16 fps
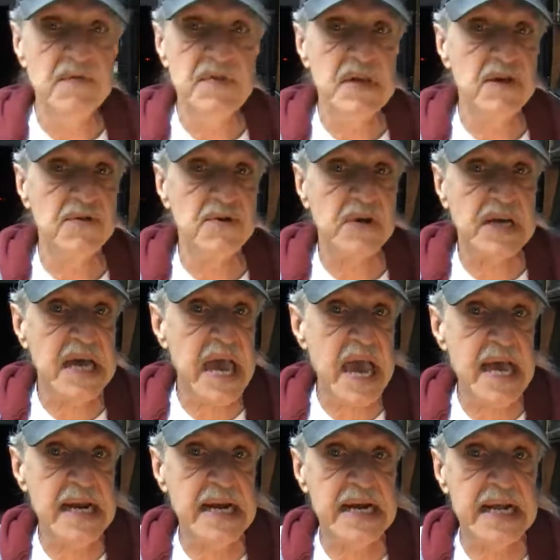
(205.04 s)
the other
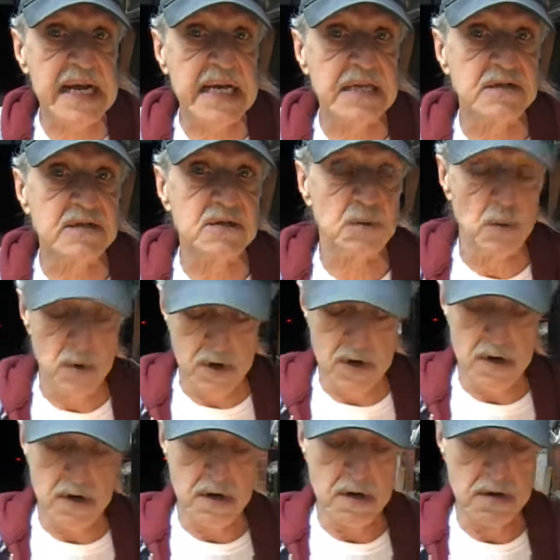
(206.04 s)
candidates
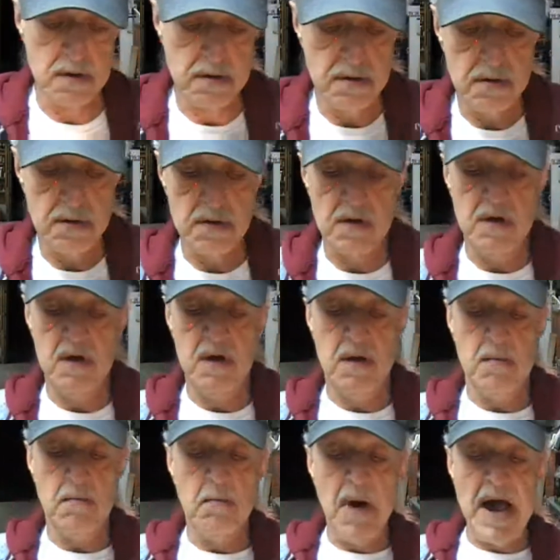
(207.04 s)
were
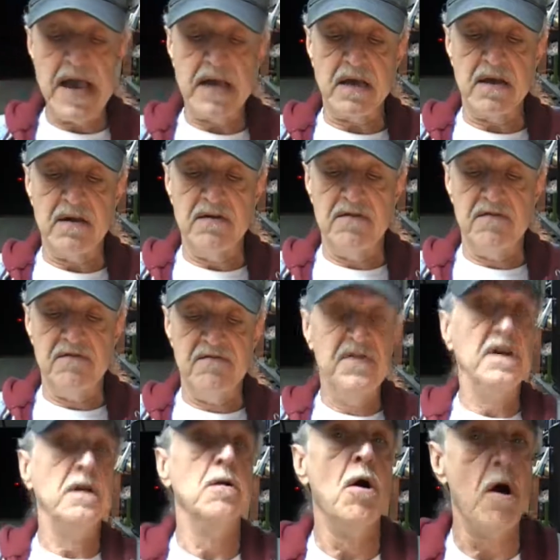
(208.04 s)
Mike
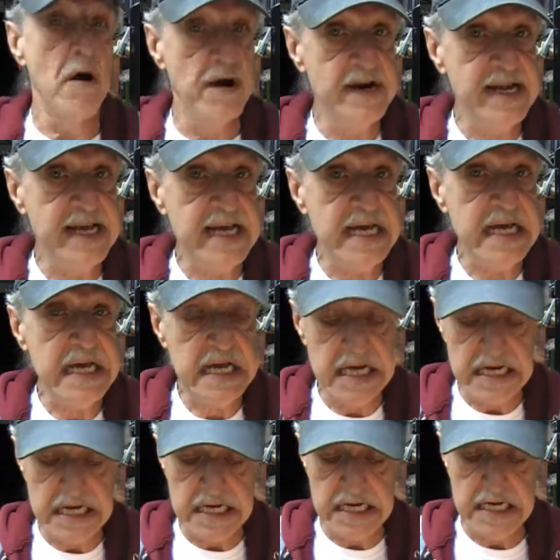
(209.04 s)
Villardi,
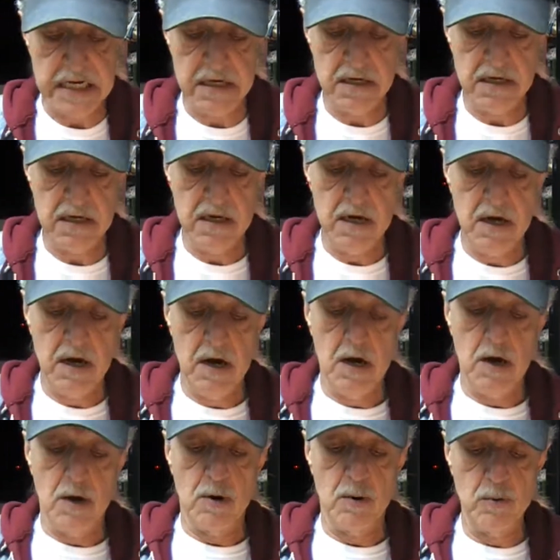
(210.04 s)

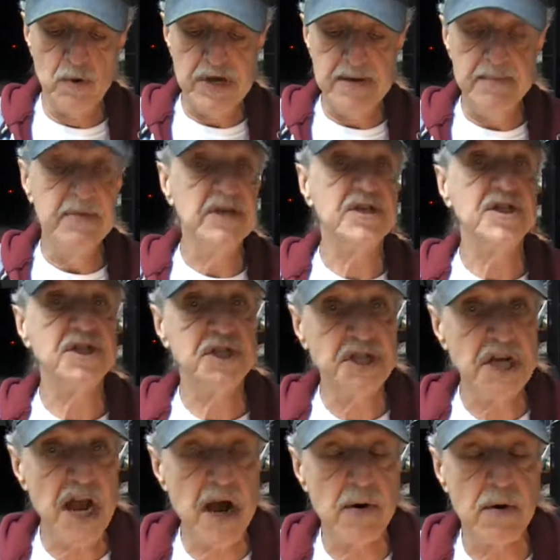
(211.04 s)
Reba
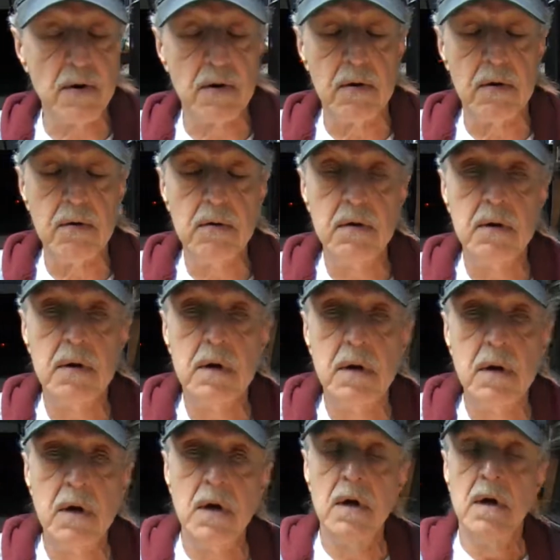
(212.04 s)
Cheryl,
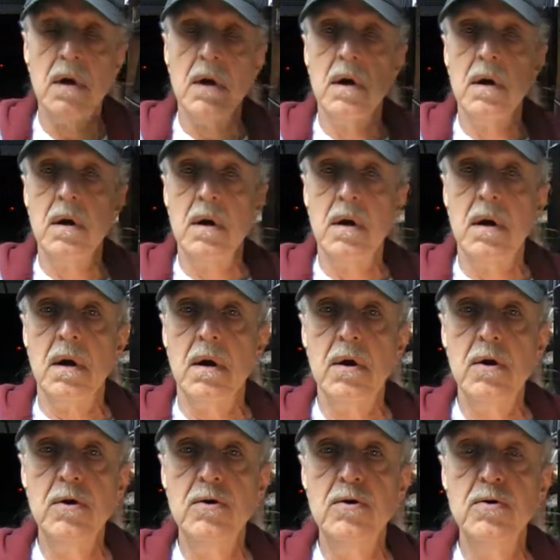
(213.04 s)

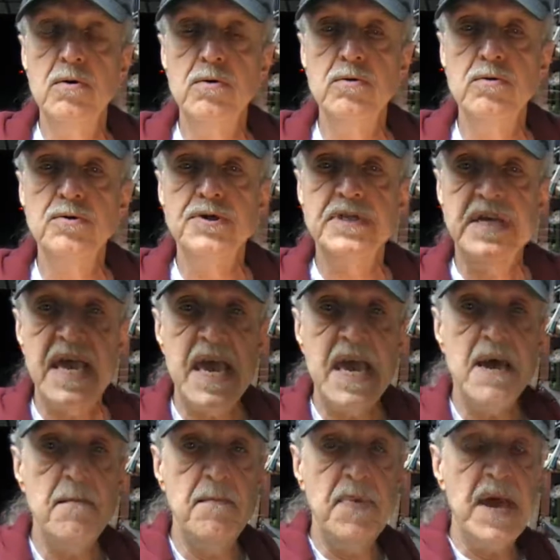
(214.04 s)
whose
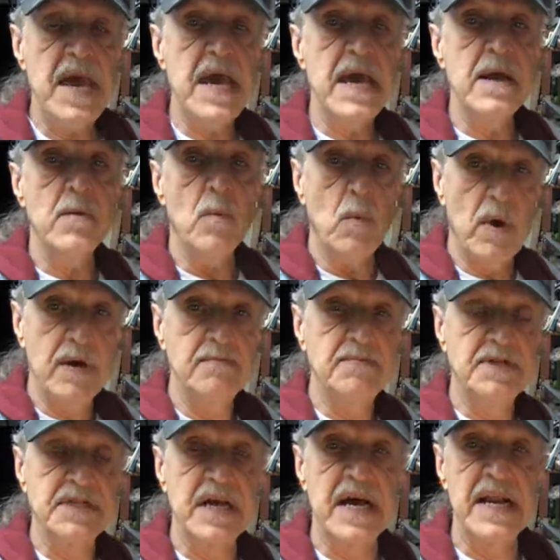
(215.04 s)
campaign
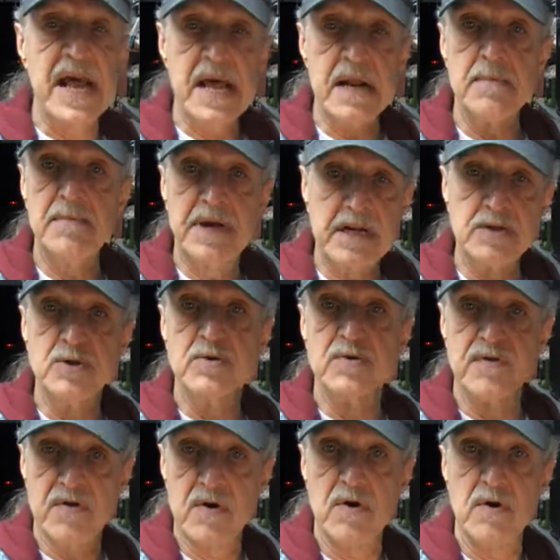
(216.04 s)
website had a
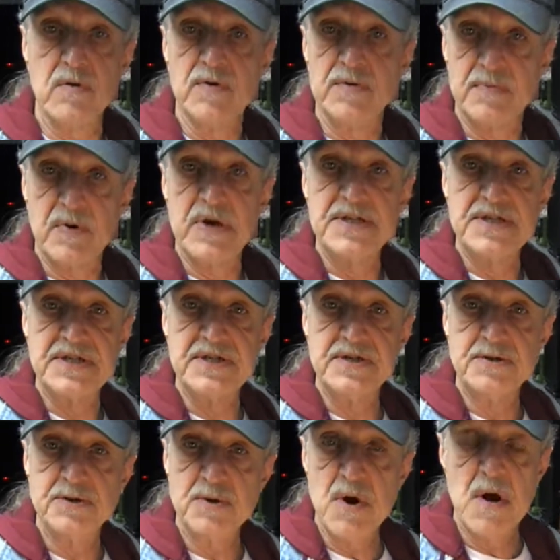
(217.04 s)
picture of her with
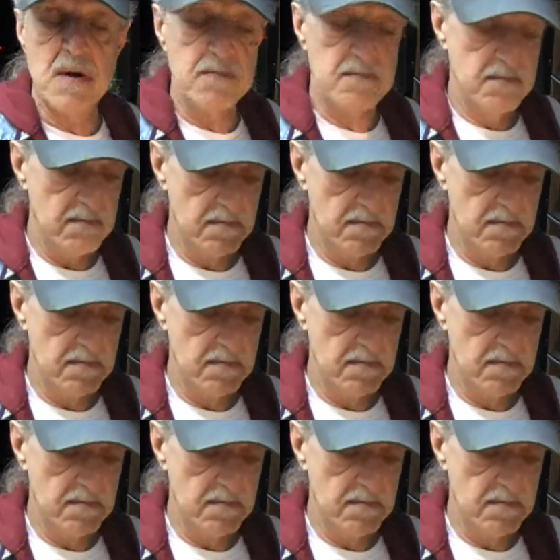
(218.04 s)
President Trump,